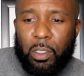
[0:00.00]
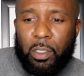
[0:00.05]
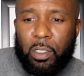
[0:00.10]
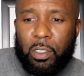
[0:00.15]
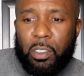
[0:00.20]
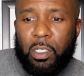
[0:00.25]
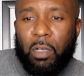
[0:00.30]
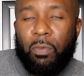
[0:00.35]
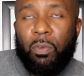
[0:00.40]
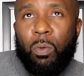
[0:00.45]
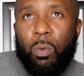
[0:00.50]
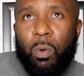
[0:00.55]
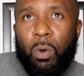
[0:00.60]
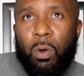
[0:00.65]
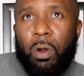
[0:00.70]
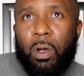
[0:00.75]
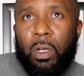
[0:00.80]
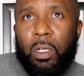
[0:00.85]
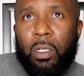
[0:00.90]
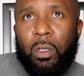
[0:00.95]
Civil
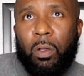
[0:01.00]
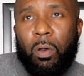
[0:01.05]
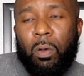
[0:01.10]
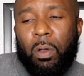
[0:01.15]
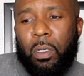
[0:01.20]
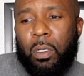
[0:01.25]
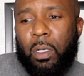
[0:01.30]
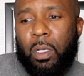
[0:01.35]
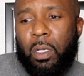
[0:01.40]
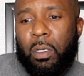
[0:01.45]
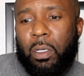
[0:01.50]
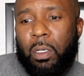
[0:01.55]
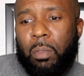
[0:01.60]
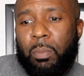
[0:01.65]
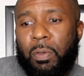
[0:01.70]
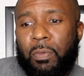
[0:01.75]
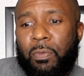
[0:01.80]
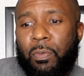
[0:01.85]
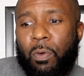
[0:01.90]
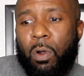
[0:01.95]
War, and
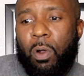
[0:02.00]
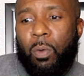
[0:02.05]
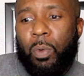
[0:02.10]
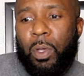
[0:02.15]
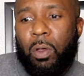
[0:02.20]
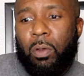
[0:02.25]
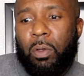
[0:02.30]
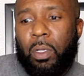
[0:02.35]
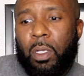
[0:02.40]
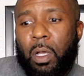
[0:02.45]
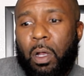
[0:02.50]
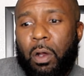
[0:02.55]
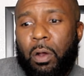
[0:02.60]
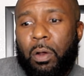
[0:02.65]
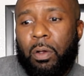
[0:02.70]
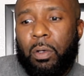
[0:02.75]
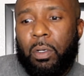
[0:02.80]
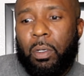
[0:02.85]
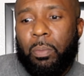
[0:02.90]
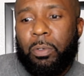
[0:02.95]
before we only
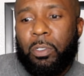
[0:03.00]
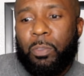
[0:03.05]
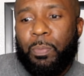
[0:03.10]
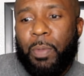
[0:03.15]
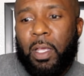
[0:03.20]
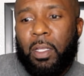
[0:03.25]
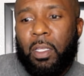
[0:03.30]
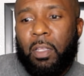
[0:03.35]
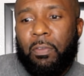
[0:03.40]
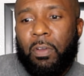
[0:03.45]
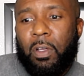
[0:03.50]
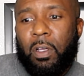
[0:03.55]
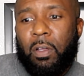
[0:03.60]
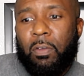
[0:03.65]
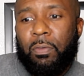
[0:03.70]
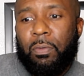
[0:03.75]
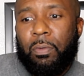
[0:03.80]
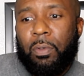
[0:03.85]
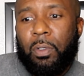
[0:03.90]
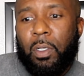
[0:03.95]
heard the perspective
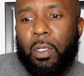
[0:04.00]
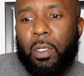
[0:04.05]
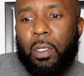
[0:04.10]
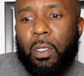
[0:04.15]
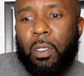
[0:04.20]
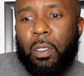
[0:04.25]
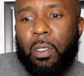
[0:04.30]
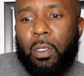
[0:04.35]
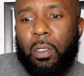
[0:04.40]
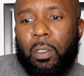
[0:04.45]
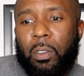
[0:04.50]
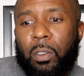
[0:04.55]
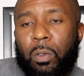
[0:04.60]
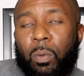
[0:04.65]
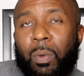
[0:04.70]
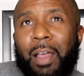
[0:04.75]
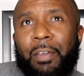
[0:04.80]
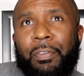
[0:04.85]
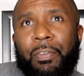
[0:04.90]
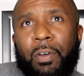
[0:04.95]
of the
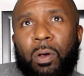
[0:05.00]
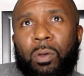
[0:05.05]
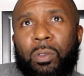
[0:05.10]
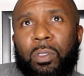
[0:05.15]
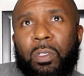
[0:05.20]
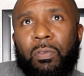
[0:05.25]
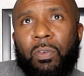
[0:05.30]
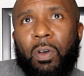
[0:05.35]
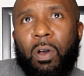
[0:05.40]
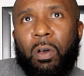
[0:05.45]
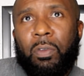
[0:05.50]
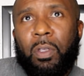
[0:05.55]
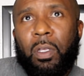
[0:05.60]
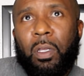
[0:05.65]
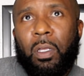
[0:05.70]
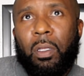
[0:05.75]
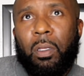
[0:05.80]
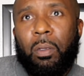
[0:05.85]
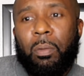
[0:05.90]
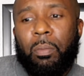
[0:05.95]
white folks involved in
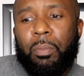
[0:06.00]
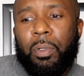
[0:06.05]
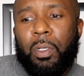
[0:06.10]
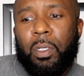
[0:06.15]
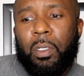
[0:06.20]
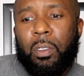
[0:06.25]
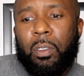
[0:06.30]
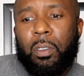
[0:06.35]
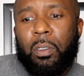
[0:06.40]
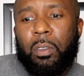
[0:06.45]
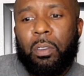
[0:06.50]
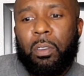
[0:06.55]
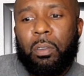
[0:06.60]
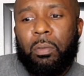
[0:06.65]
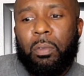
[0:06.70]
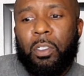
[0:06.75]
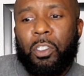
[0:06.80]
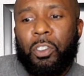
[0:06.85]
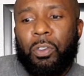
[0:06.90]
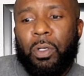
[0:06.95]
it. But
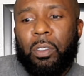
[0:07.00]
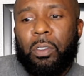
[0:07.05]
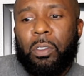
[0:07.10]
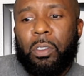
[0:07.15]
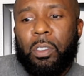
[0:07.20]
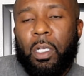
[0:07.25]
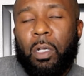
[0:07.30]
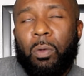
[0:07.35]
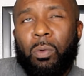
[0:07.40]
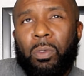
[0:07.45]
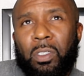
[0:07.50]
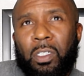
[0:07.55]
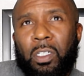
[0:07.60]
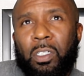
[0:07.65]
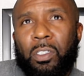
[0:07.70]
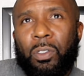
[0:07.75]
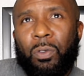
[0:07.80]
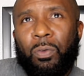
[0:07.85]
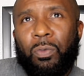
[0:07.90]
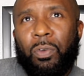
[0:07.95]
the instructors there will
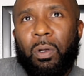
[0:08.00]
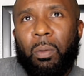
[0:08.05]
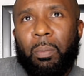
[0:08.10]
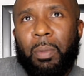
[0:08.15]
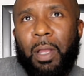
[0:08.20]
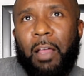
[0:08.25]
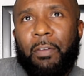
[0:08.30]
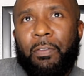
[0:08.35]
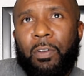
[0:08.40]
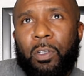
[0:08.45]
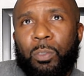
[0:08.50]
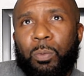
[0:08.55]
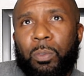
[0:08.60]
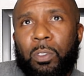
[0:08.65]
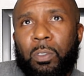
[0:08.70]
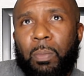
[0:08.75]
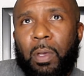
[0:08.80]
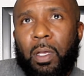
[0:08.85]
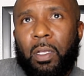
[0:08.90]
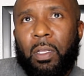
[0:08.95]
teach you from the black folks'
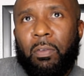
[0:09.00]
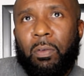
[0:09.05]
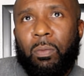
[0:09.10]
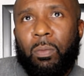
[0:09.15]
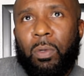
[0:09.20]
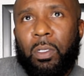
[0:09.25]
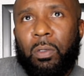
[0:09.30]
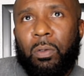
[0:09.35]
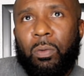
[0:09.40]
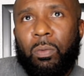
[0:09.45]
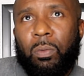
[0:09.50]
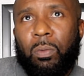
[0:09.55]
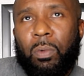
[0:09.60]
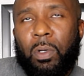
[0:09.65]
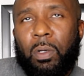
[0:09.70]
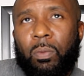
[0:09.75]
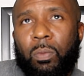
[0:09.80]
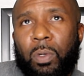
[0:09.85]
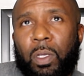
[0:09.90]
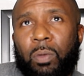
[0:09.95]
perspective of what
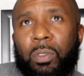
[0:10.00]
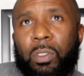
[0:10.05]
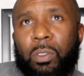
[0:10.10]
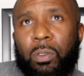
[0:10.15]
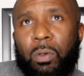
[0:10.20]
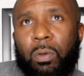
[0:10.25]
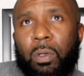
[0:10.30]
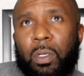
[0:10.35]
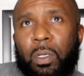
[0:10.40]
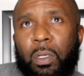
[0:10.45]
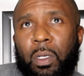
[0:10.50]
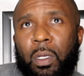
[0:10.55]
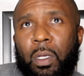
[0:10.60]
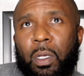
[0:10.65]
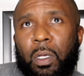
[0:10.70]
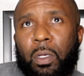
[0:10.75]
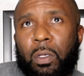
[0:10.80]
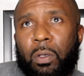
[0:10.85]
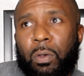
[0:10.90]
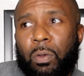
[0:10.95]
we was doing
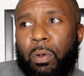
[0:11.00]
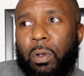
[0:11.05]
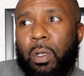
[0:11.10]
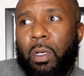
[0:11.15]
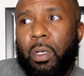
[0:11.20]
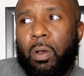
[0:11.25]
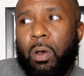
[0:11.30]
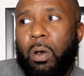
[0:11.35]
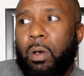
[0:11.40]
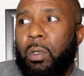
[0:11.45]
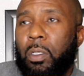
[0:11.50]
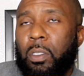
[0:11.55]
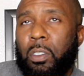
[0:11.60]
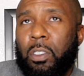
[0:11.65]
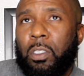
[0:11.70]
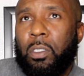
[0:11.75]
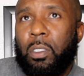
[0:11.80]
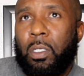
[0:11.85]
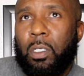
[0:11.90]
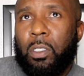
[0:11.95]
during all
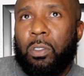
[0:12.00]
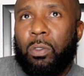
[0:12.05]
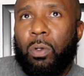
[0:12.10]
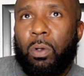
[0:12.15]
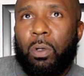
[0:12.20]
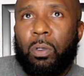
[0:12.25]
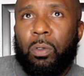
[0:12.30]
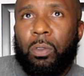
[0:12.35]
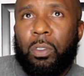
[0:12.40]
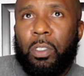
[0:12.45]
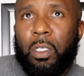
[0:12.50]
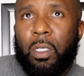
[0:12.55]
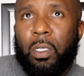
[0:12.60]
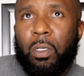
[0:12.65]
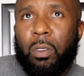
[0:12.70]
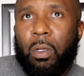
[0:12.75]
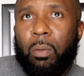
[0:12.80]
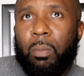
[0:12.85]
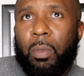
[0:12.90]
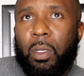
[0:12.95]
this historical shit,
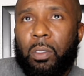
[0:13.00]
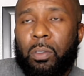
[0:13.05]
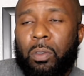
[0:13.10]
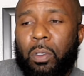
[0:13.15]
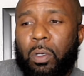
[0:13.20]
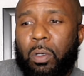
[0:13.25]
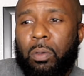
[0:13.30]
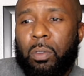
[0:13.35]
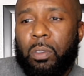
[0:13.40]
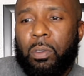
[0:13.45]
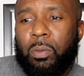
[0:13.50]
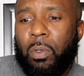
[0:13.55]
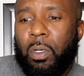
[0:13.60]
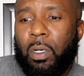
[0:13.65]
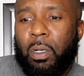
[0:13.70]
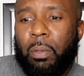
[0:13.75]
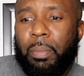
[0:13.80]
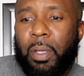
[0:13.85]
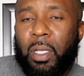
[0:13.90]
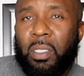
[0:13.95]
you know what I mean? So it's one
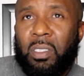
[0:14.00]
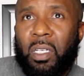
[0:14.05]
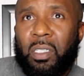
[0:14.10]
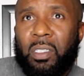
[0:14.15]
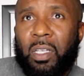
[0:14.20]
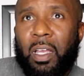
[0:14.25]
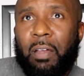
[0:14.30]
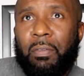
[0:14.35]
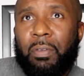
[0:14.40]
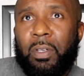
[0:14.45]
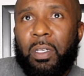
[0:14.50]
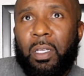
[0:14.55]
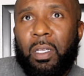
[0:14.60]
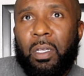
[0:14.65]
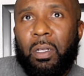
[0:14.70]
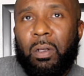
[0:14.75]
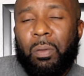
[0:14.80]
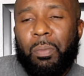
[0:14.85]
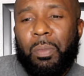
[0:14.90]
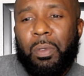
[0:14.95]
of the best things I ever
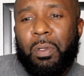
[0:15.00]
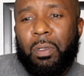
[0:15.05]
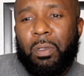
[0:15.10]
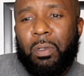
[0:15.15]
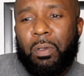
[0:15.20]
did, homie.